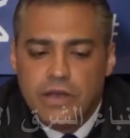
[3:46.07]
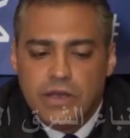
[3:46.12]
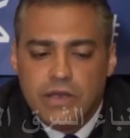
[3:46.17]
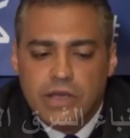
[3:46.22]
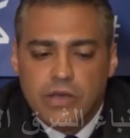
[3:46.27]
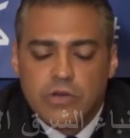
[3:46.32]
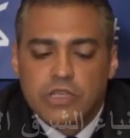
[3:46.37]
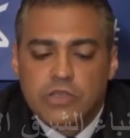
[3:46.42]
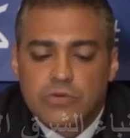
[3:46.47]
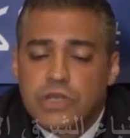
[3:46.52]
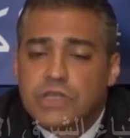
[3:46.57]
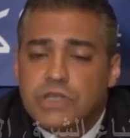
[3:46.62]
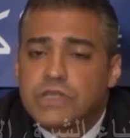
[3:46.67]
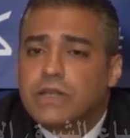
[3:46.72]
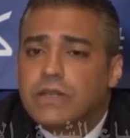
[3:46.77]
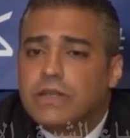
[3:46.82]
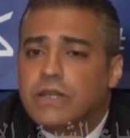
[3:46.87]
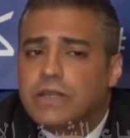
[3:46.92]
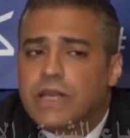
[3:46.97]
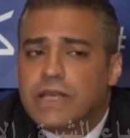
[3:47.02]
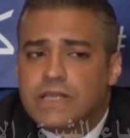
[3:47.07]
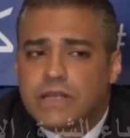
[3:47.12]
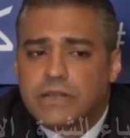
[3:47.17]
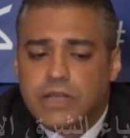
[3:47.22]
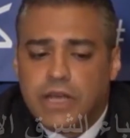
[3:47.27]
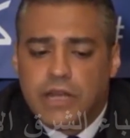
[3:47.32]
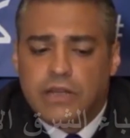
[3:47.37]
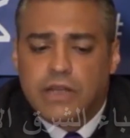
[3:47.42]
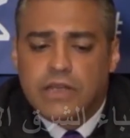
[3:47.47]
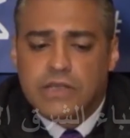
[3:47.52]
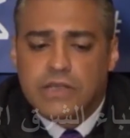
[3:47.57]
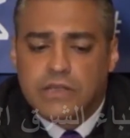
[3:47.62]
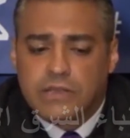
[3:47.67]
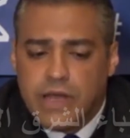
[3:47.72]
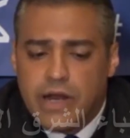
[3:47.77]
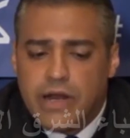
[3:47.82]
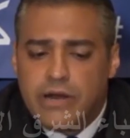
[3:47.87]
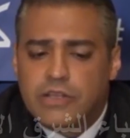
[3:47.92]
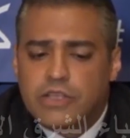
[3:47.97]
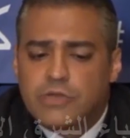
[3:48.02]
He was recently designated as a
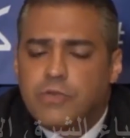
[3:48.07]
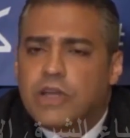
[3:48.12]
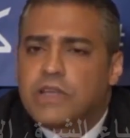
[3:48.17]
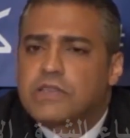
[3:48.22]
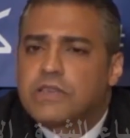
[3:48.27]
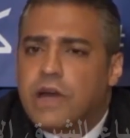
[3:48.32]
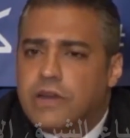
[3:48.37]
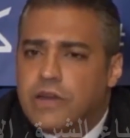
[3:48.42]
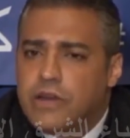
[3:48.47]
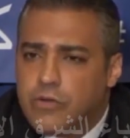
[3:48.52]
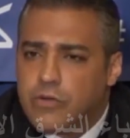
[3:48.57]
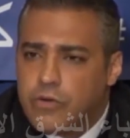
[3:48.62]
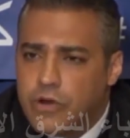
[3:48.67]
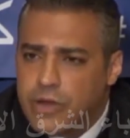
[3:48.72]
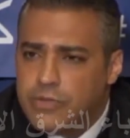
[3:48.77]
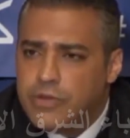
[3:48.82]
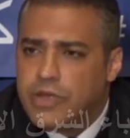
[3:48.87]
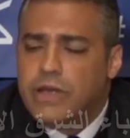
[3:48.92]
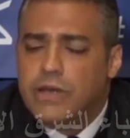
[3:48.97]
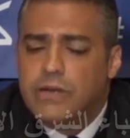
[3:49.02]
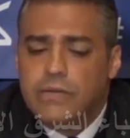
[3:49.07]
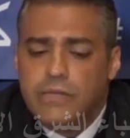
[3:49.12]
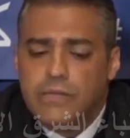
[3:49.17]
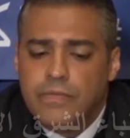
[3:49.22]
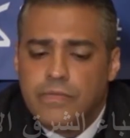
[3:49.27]
terrorist by Saudi Arabia,